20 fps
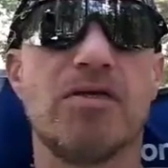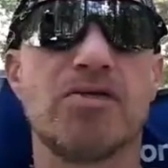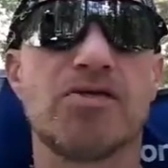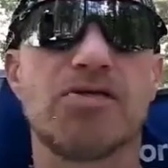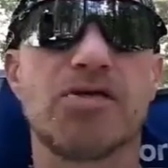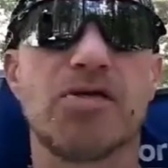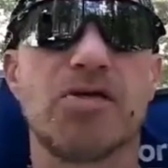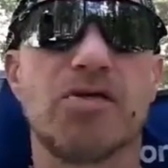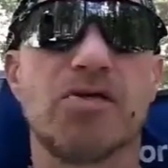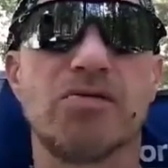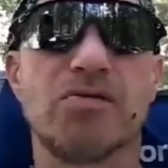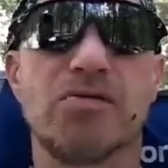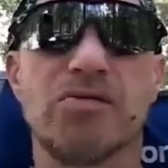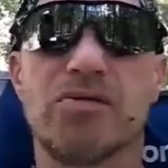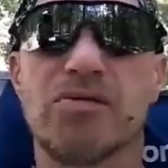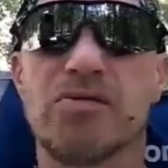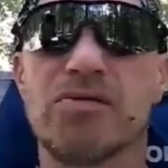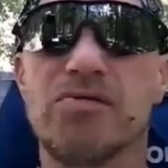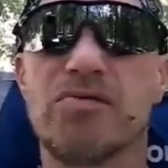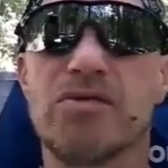So
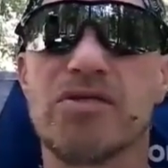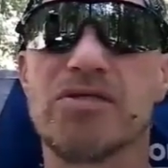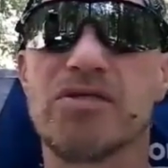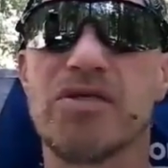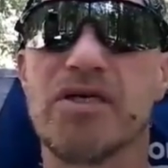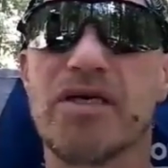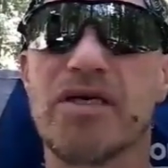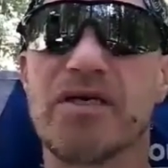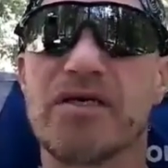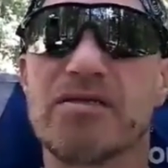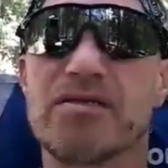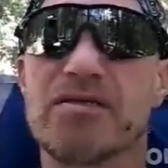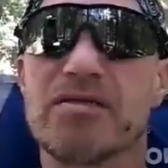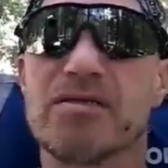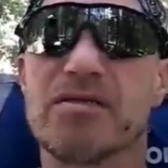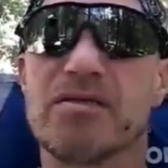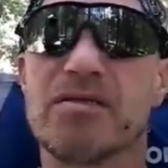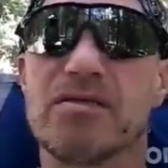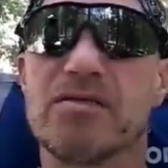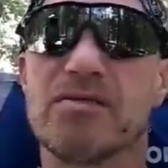do what it takes
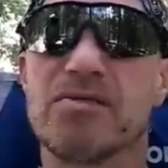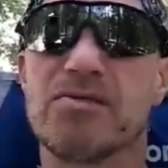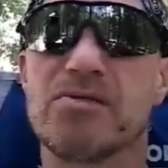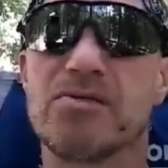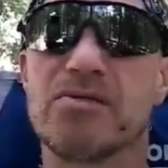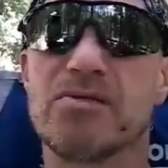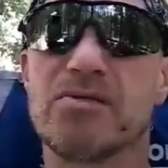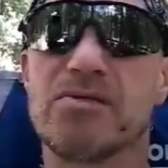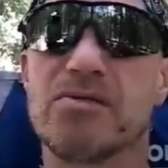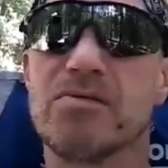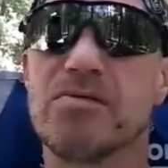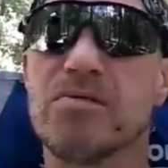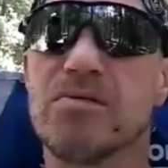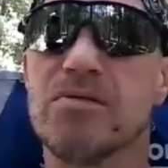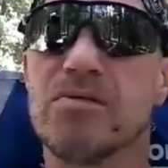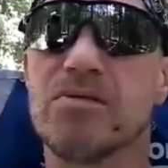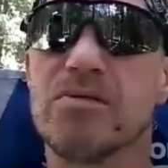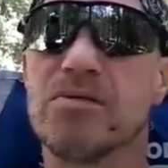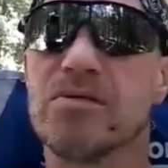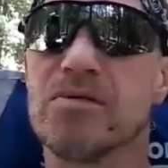to
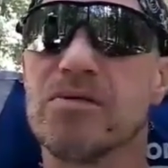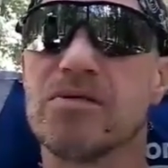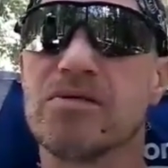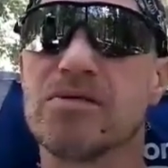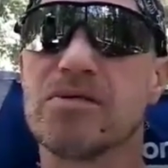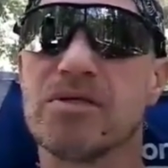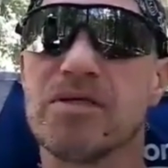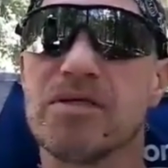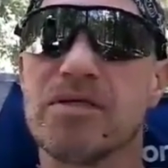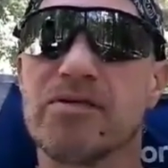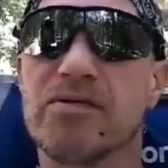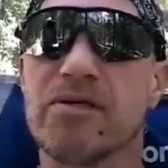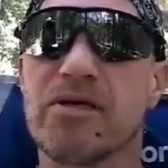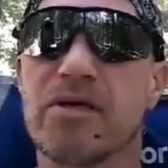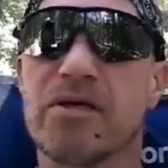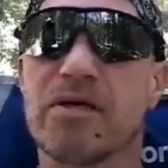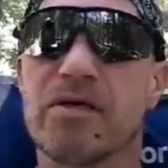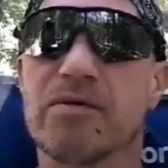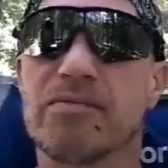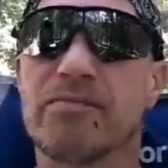get
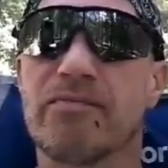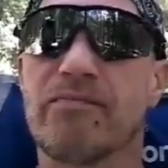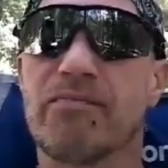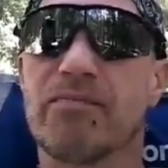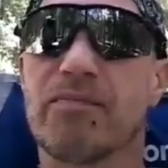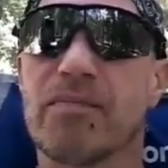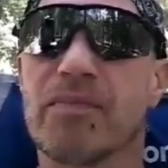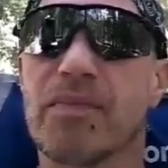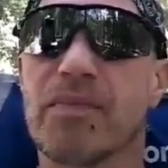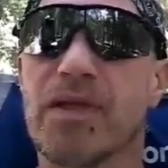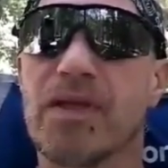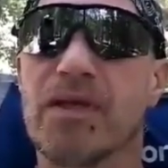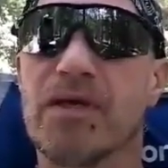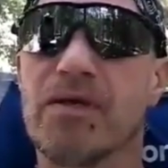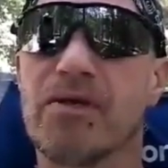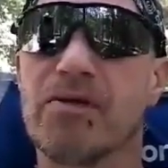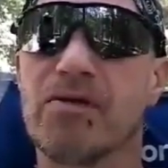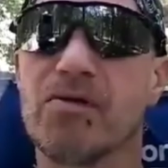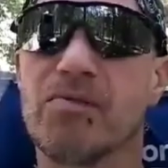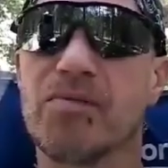there.
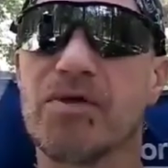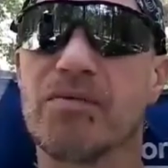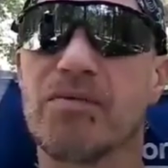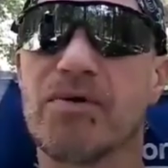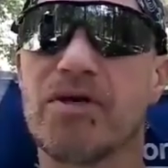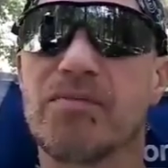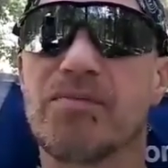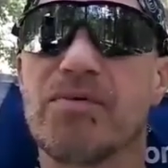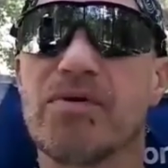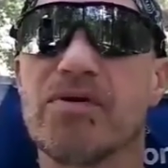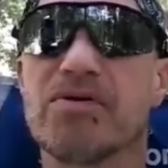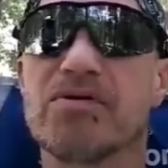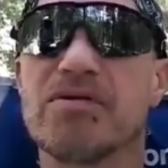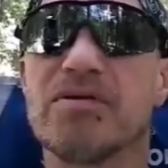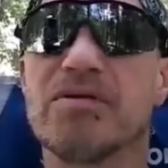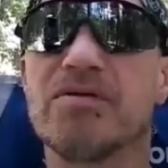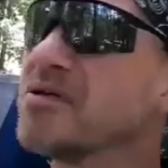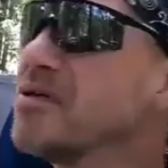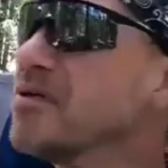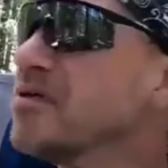And you'll be a better person.
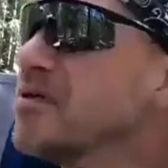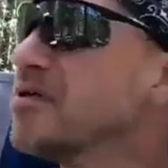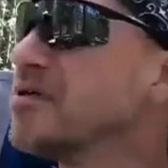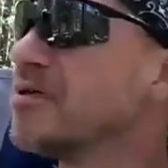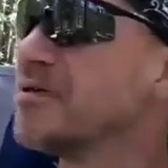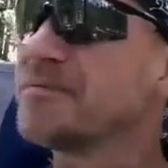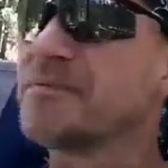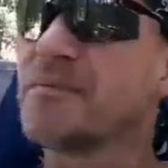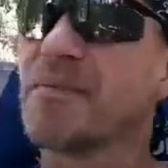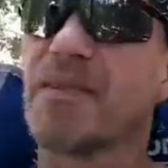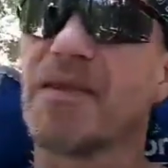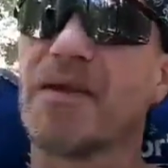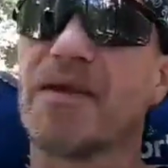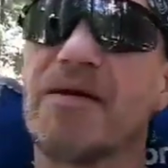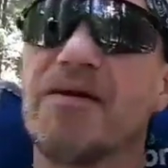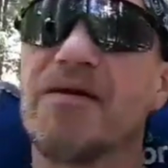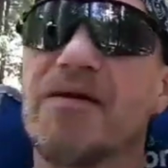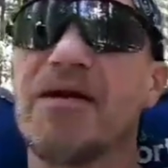All